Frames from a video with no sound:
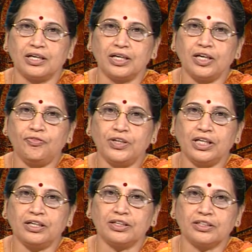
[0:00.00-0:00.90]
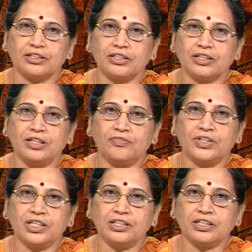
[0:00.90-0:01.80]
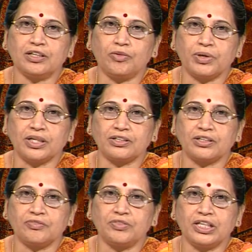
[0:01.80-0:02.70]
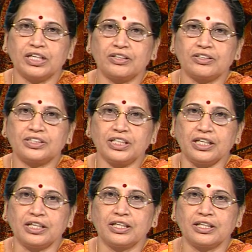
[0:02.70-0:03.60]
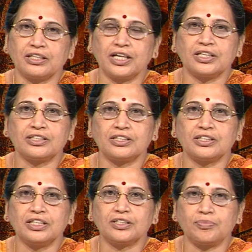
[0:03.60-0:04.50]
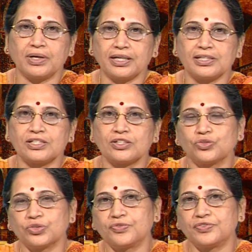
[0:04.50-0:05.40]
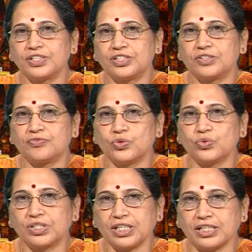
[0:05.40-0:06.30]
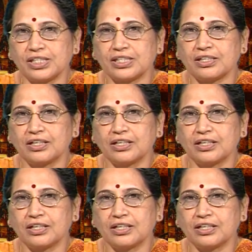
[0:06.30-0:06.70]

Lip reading: If we invert the comment, we can see that it applies to the first few scenes,